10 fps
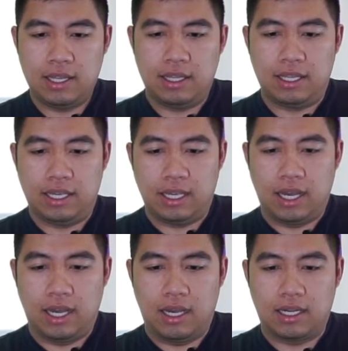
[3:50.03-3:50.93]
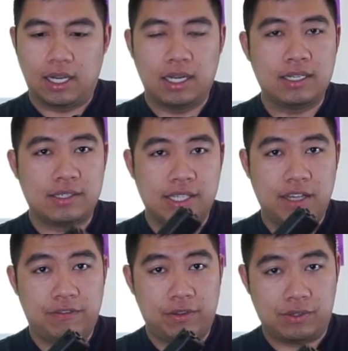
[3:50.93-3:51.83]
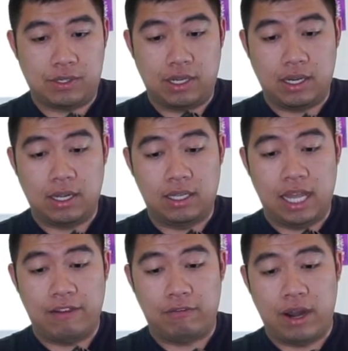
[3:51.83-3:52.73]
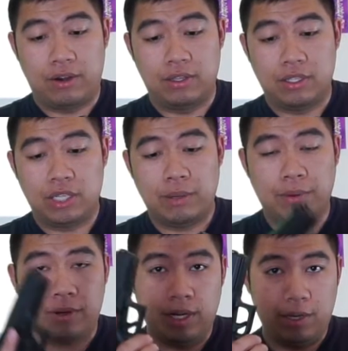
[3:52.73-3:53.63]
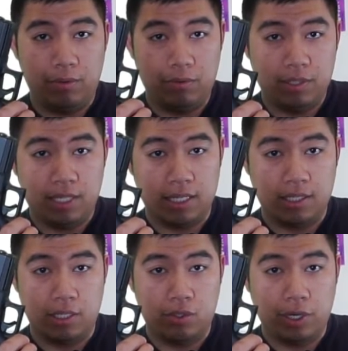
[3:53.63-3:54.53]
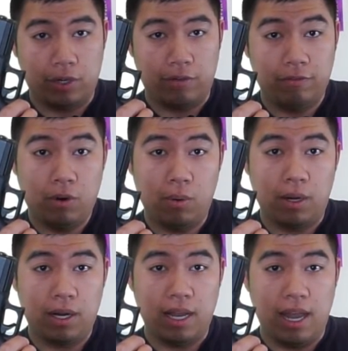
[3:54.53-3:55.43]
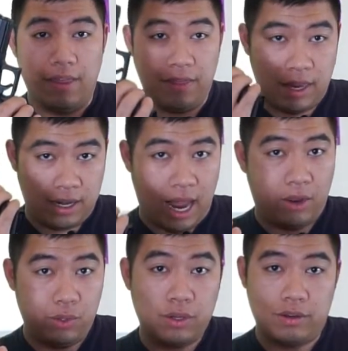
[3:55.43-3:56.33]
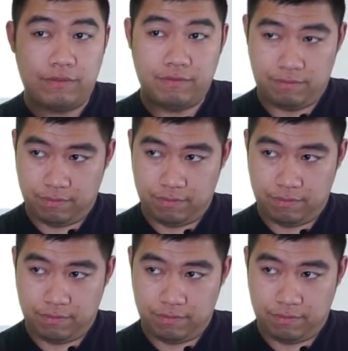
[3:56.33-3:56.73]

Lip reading: the gun to see if there's a live round in the chamber, it sets the trigger forward, and then now you can